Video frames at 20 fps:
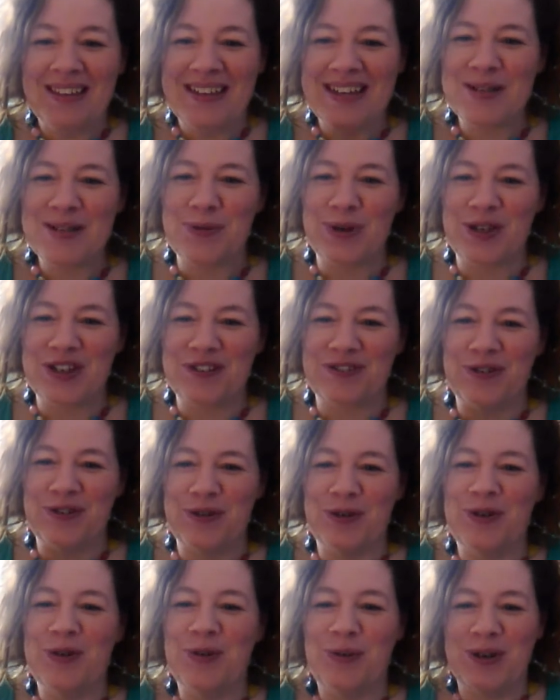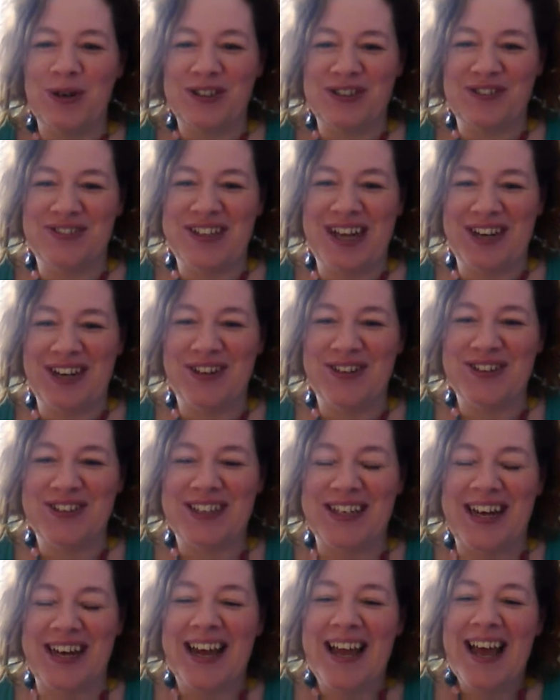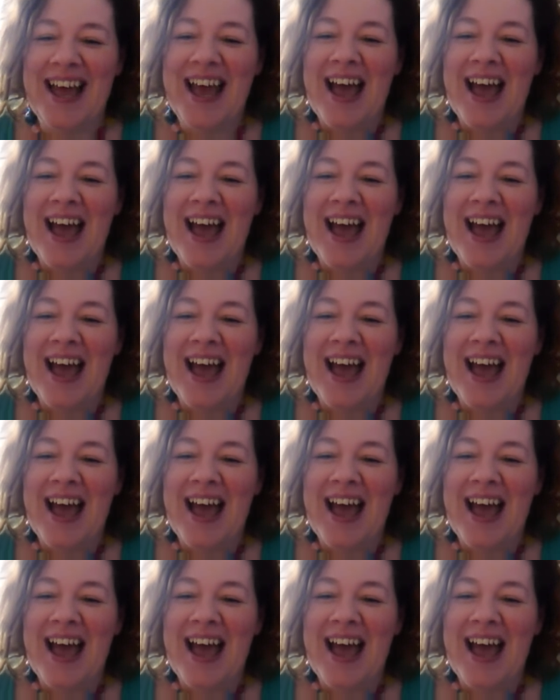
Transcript: this wonderful world of technology.